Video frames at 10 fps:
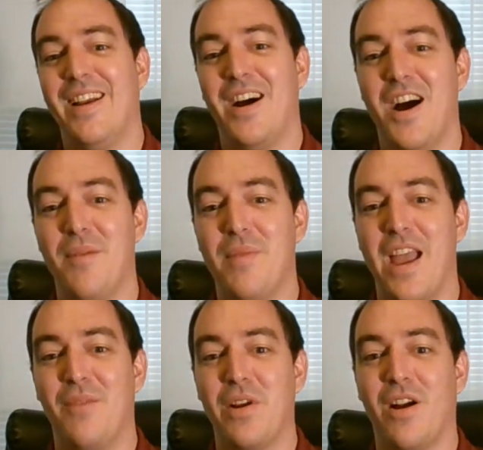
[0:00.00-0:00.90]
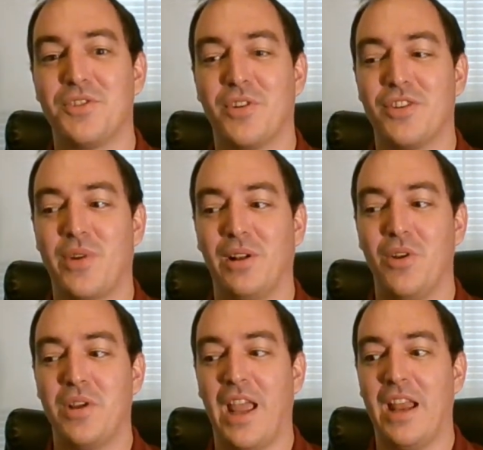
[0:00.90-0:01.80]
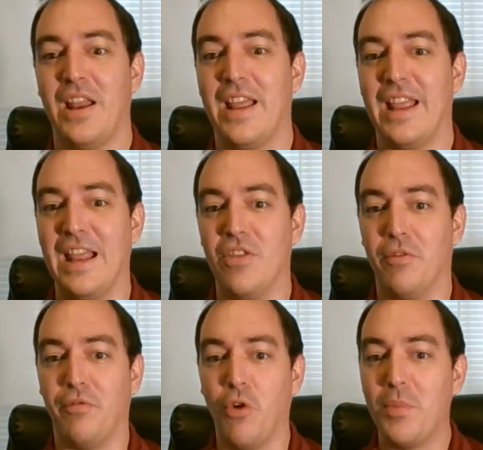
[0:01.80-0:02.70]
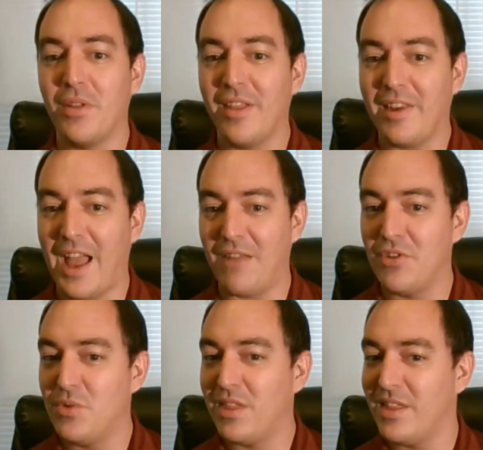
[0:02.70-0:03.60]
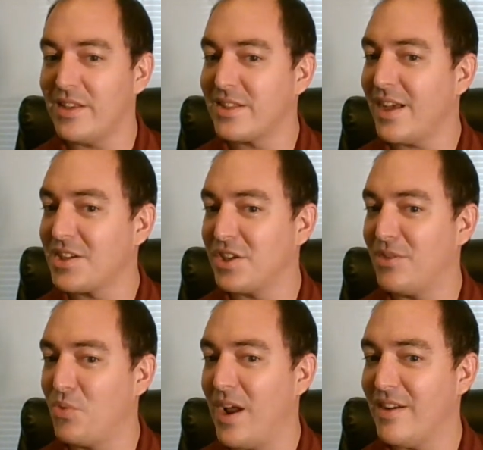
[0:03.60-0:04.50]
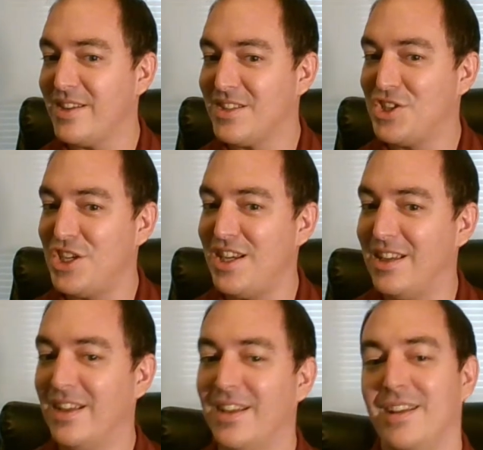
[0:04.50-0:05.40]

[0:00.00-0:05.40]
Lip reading: And we're also going to try to locate in the formula that have to do with this section, where is G?